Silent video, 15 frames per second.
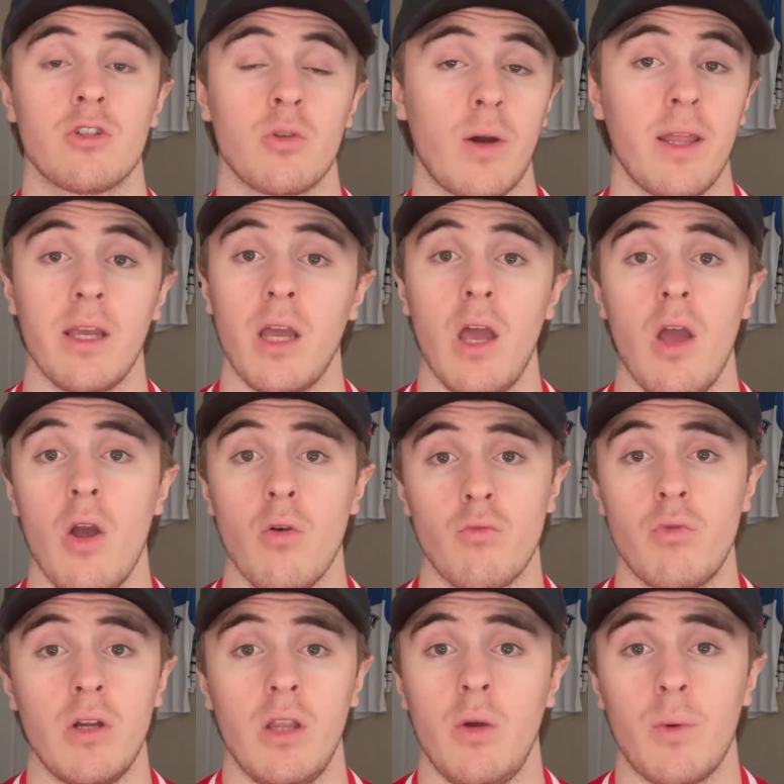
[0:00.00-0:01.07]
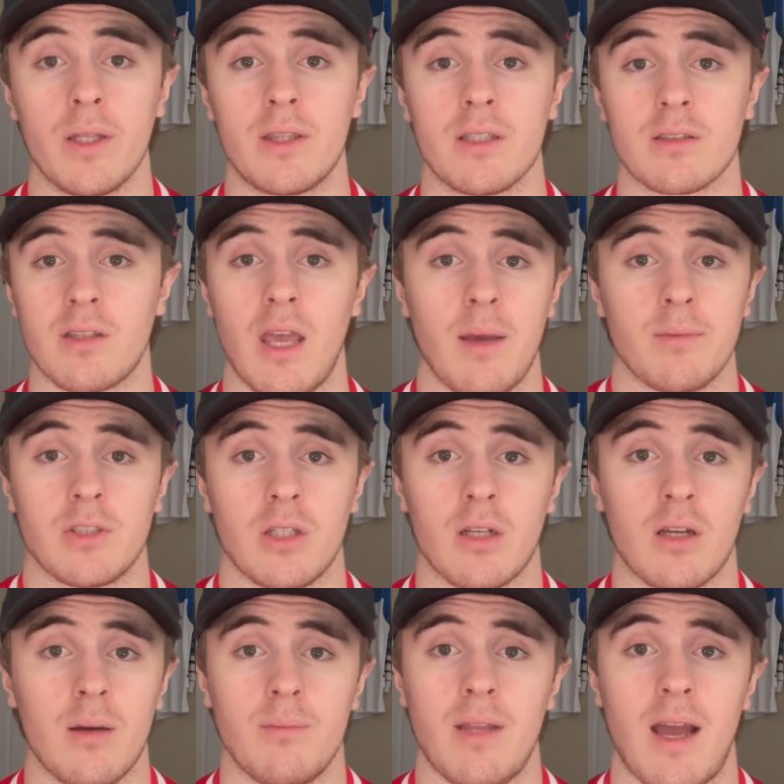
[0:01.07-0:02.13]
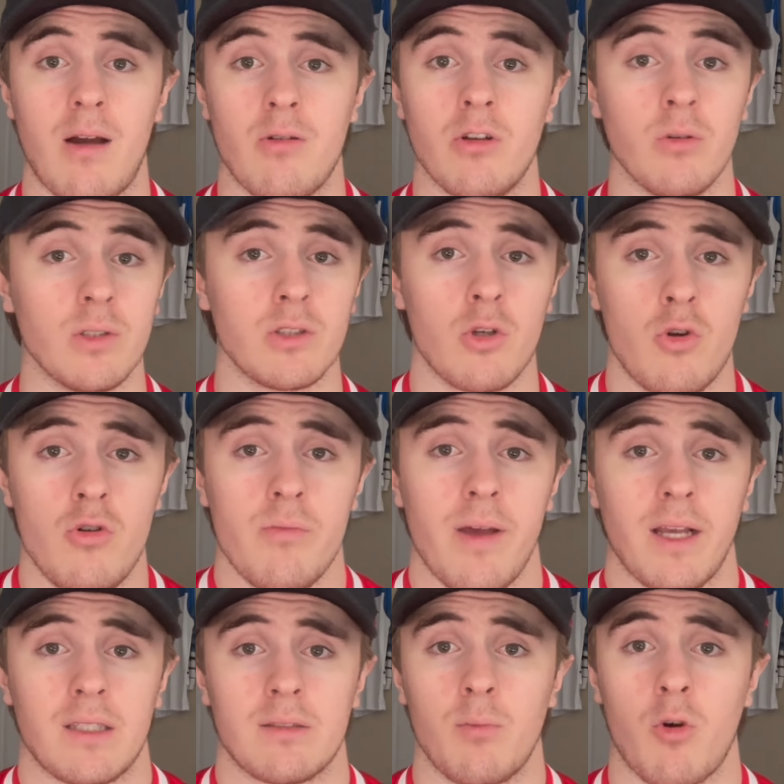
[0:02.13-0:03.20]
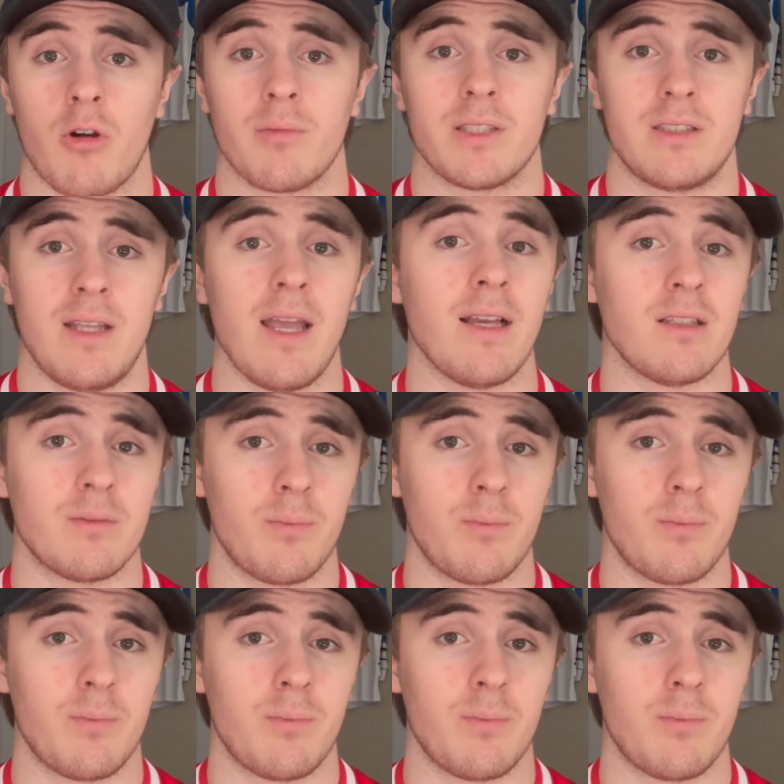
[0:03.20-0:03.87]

So I think really what this game is going to come down to is who makes more mistakes.